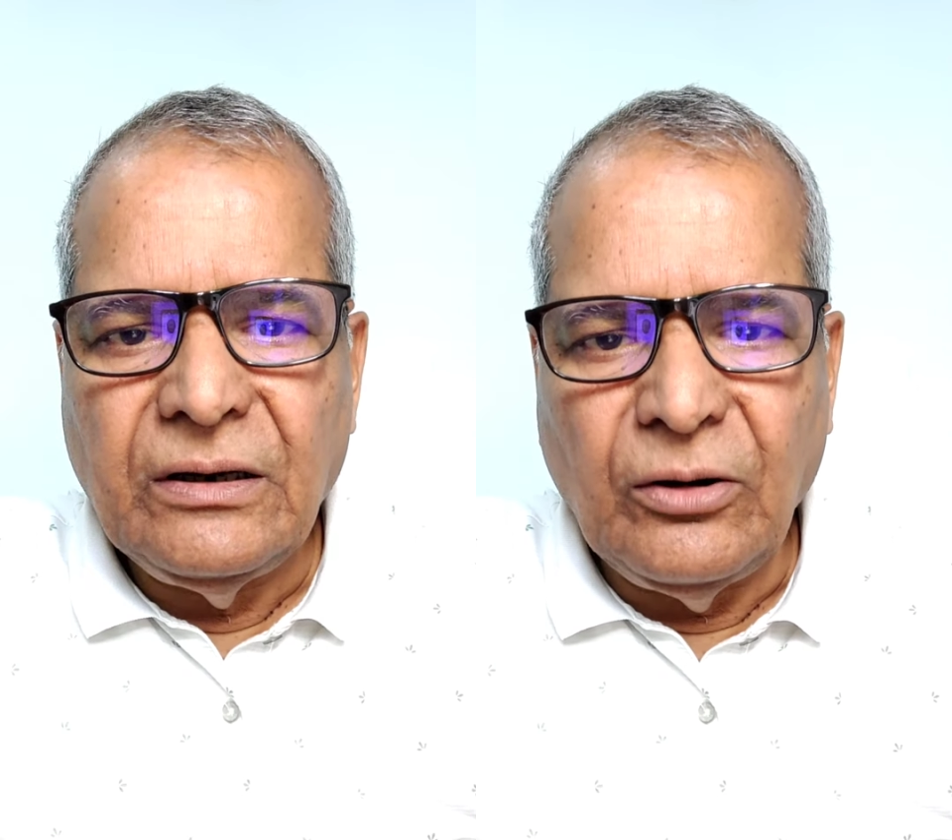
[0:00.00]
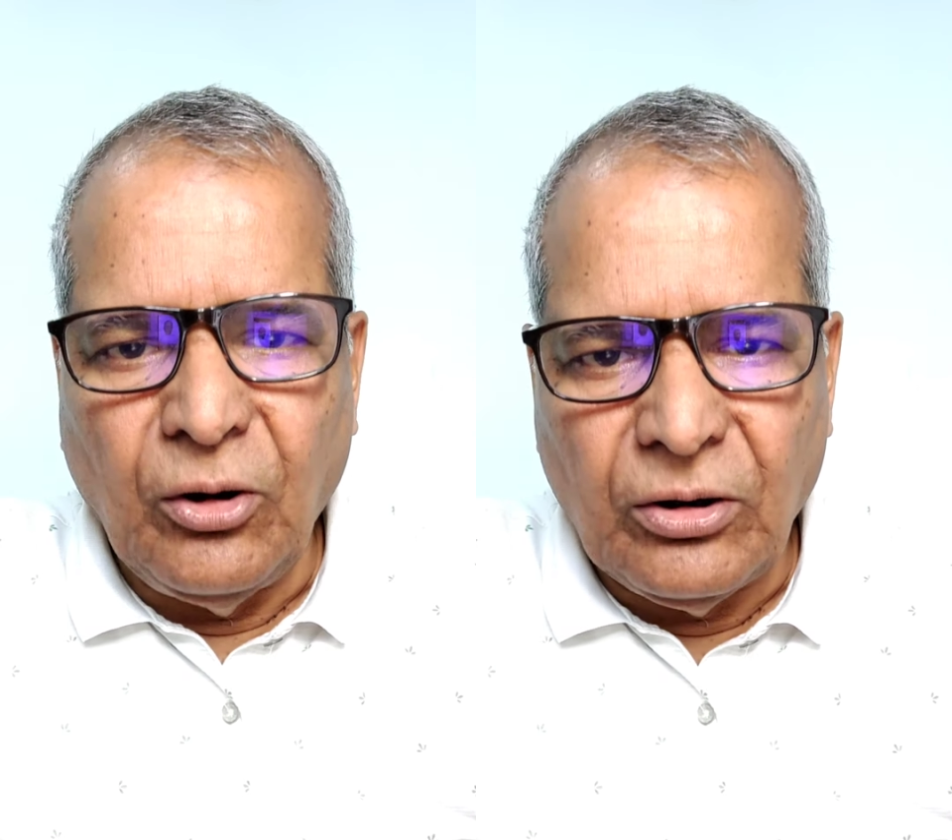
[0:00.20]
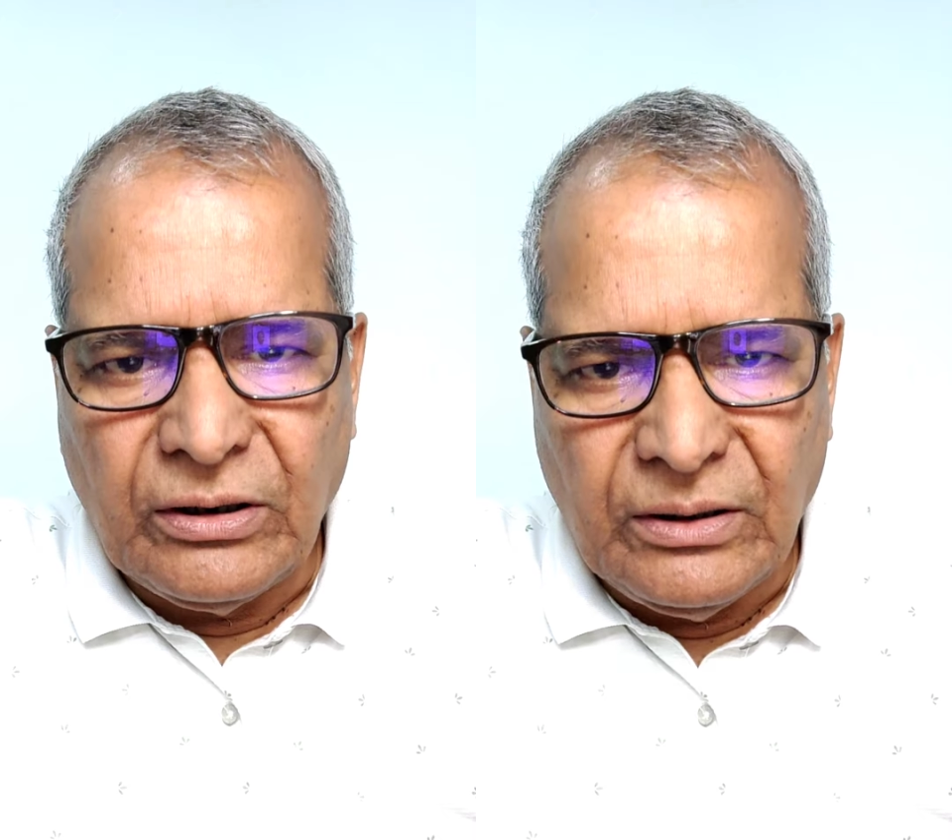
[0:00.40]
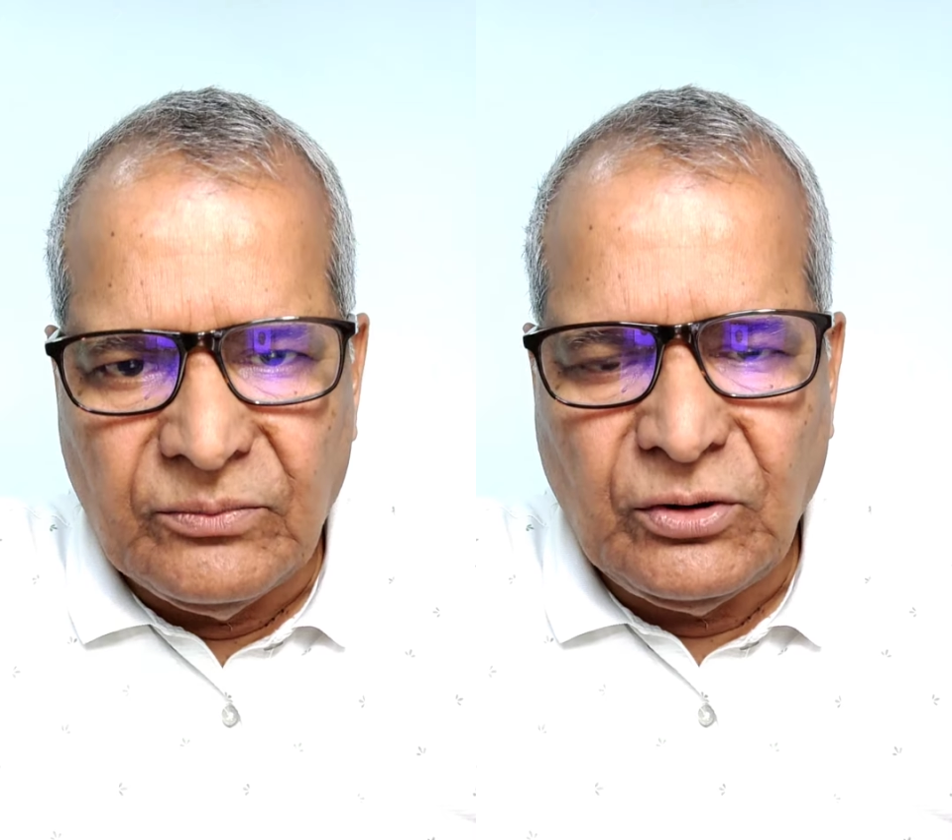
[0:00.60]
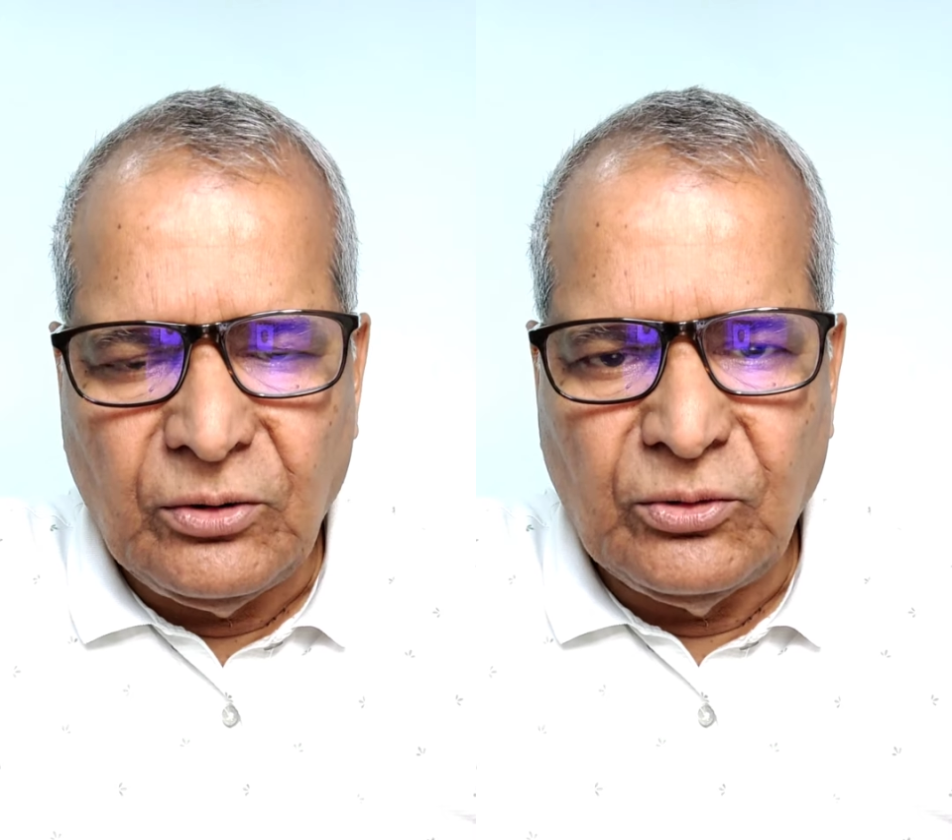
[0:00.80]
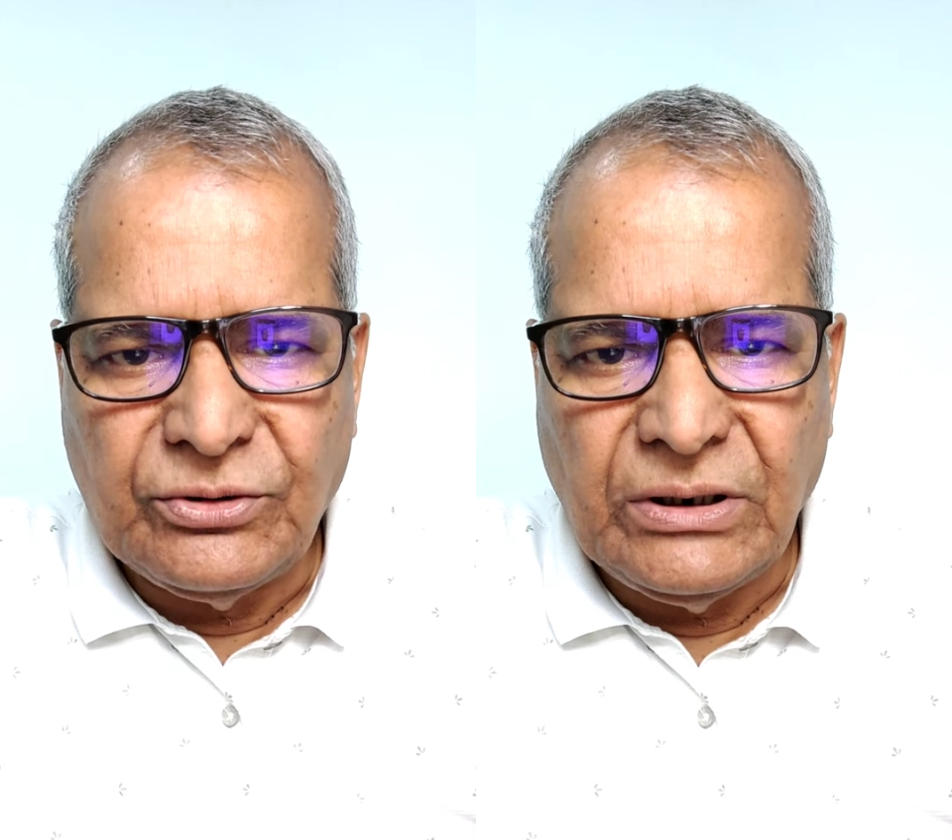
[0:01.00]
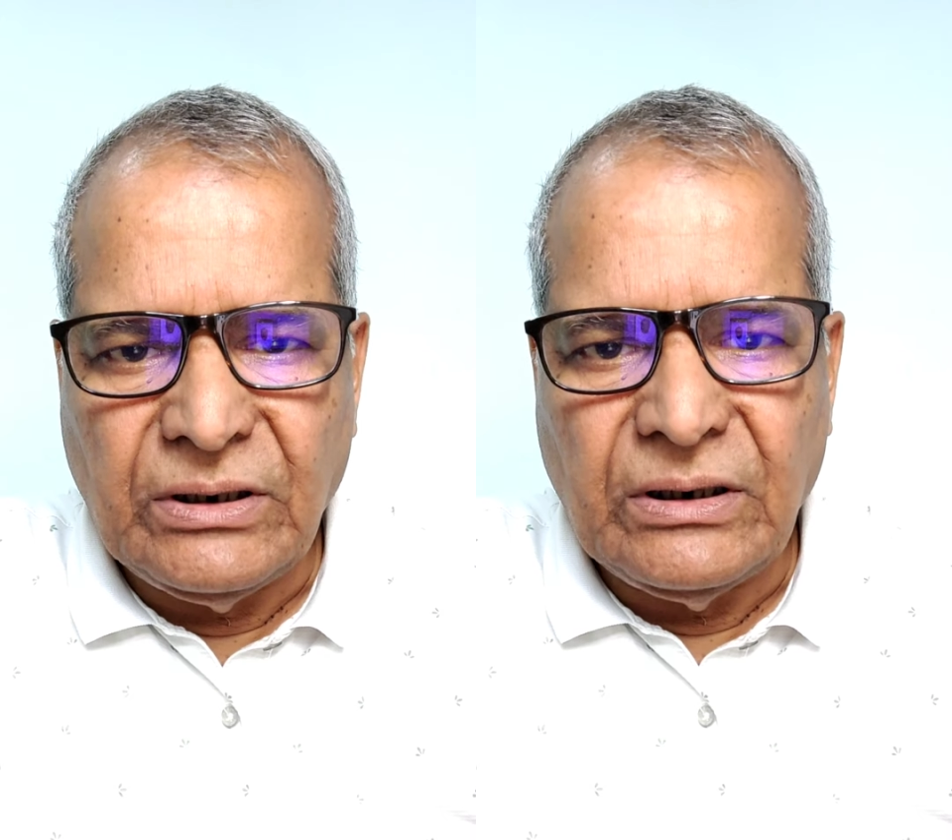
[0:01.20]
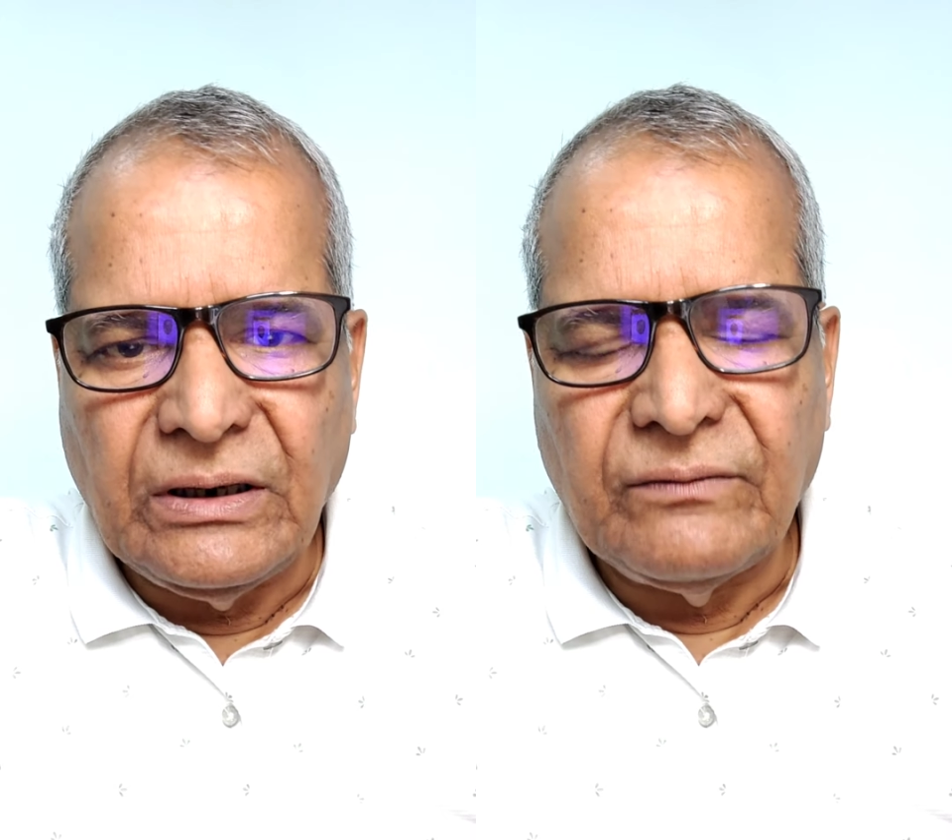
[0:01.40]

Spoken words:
long-term solution